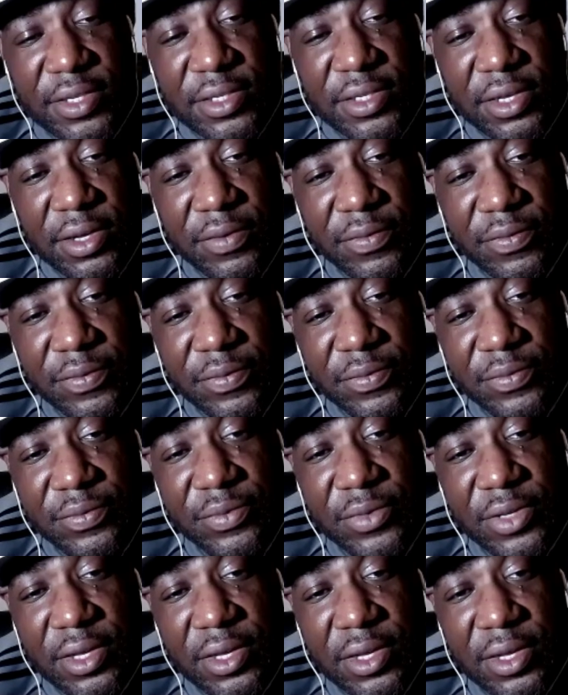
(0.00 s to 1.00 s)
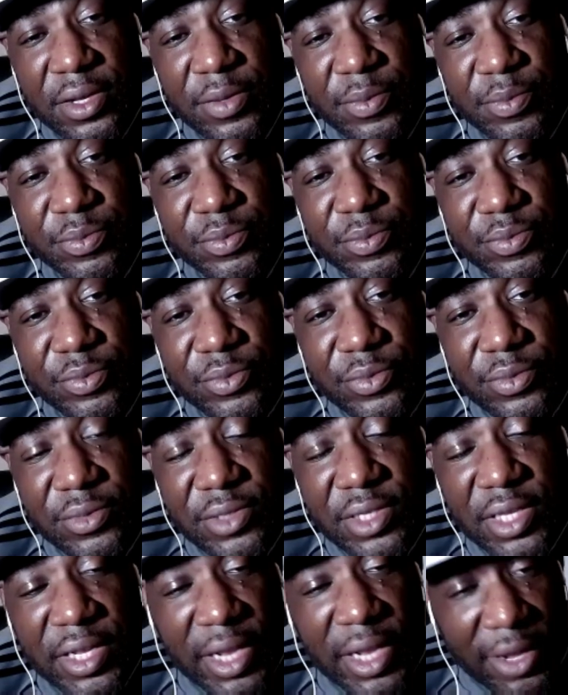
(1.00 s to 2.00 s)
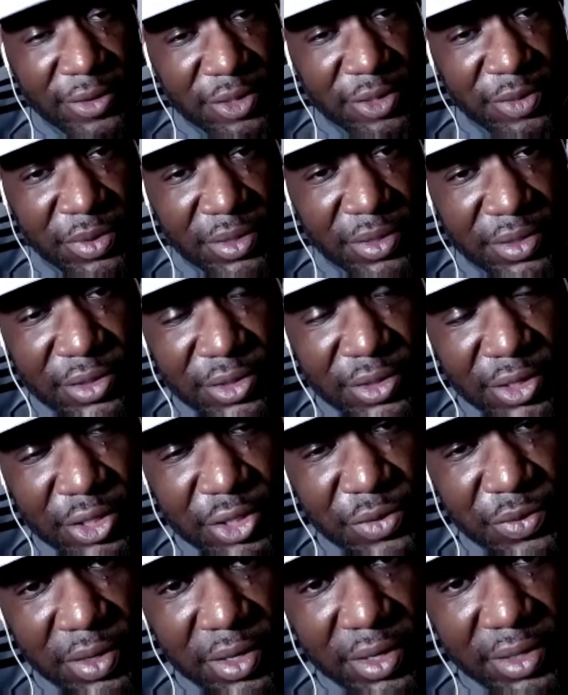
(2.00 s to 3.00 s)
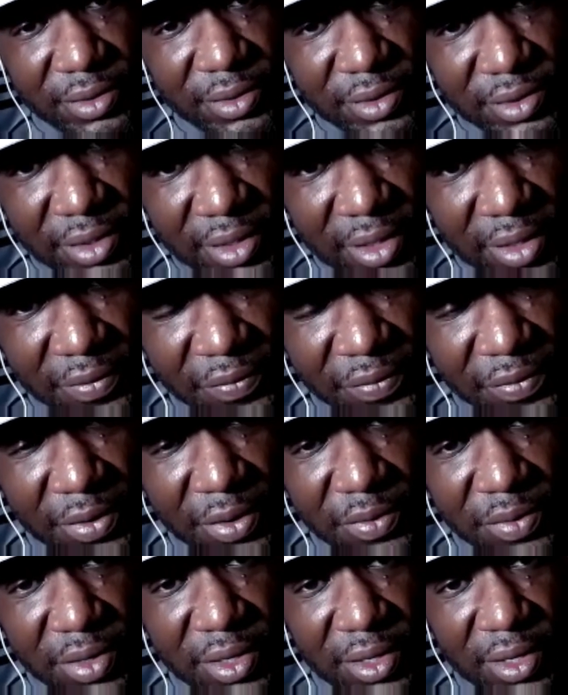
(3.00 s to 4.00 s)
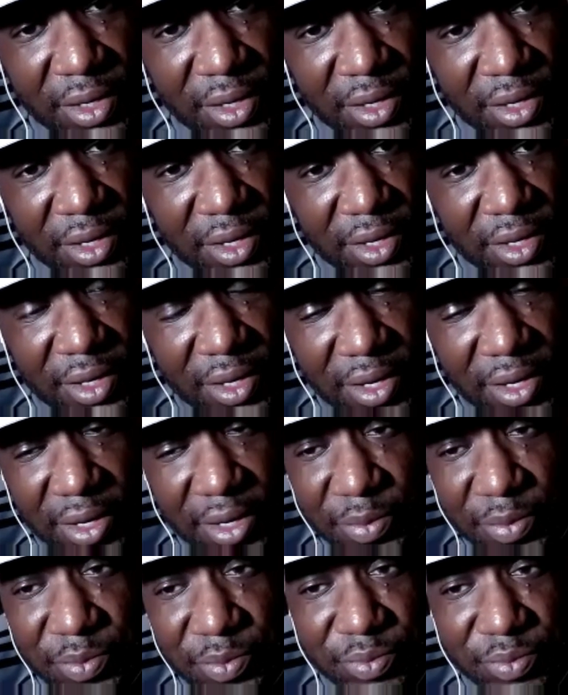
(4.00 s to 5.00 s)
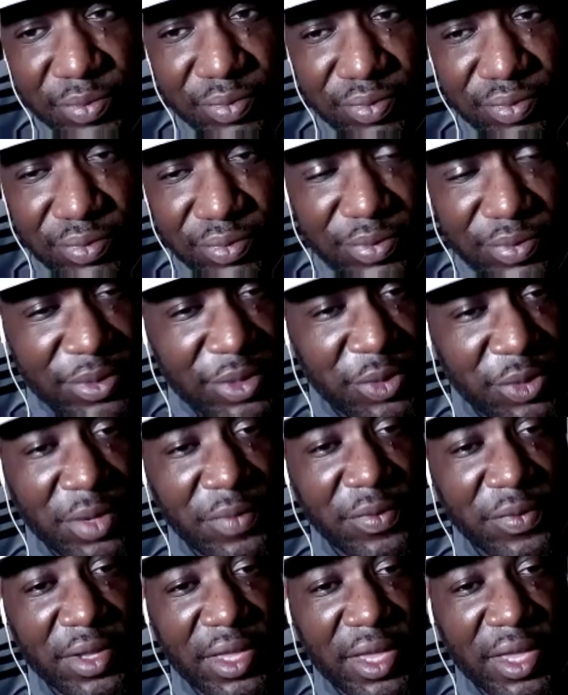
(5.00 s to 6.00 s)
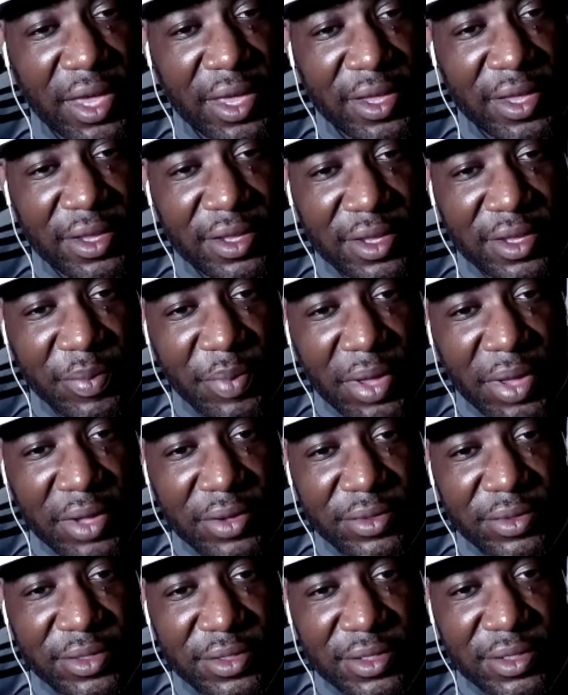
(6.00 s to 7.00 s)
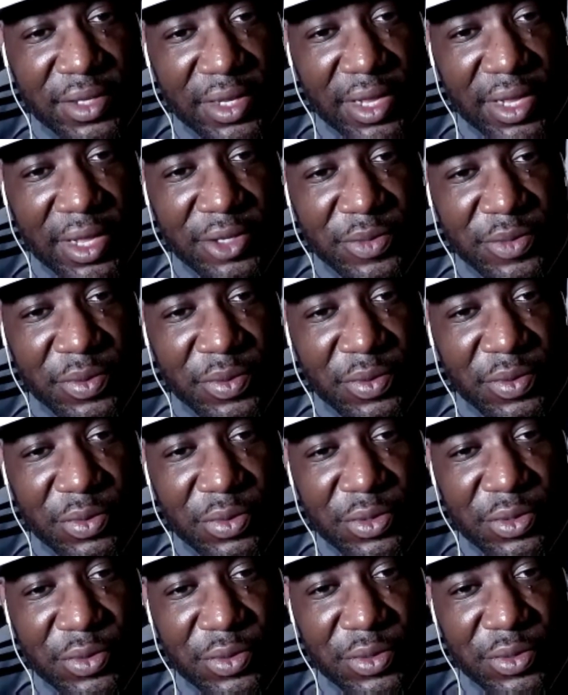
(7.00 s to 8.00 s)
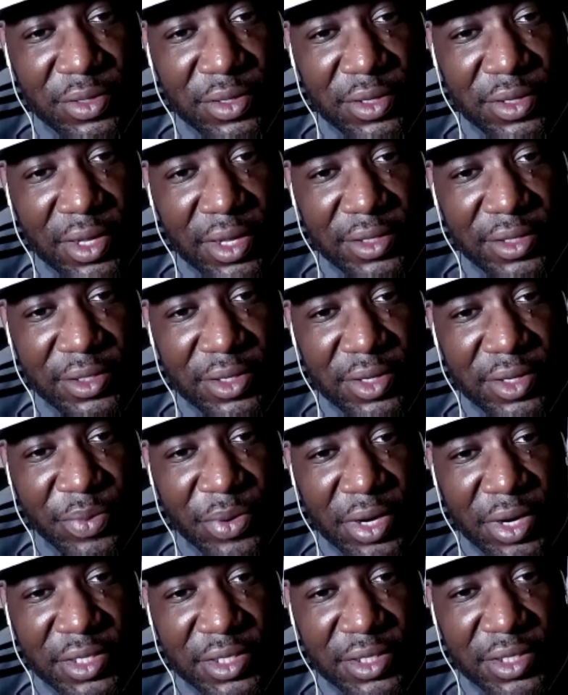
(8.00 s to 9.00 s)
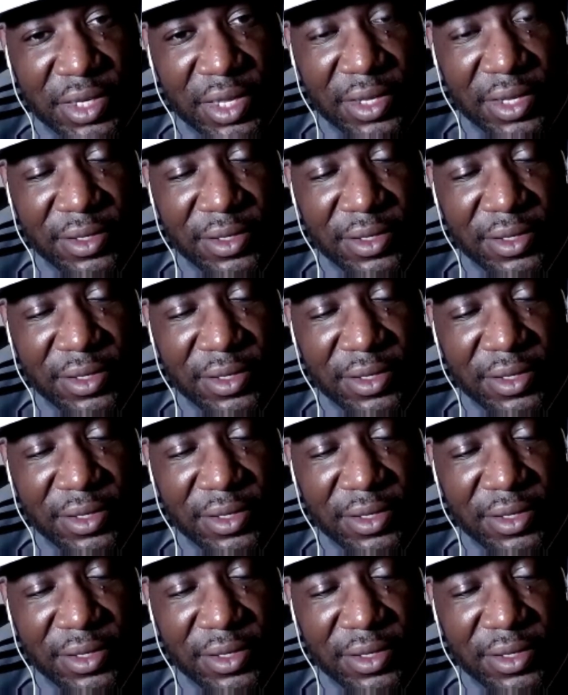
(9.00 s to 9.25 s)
itself, the announcement, Joshua and Fury, do you even care about the announcement, or are you under the impression that...